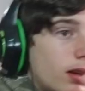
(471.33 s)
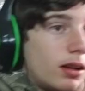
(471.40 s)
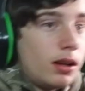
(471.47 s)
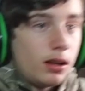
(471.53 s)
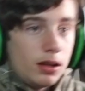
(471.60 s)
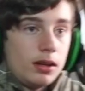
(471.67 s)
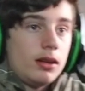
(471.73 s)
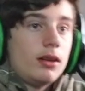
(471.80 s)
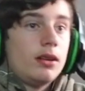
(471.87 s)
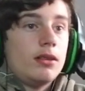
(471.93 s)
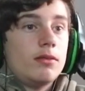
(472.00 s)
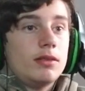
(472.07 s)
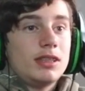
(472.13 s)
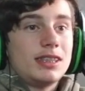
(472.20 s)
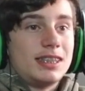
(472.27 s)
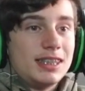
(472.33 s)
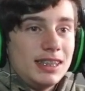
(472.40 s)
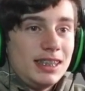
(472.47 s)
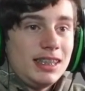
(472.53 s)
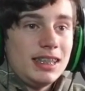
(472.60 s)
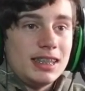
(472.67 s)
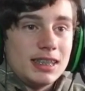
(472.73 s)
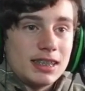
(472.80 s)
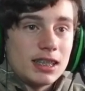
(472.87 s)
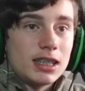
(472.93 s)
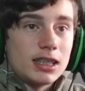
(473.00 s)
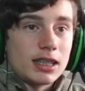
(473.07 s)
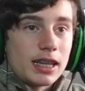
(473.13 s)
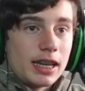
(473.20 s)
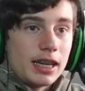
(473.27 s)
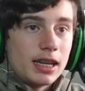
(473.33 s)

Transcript: Oh, what is this? Okay.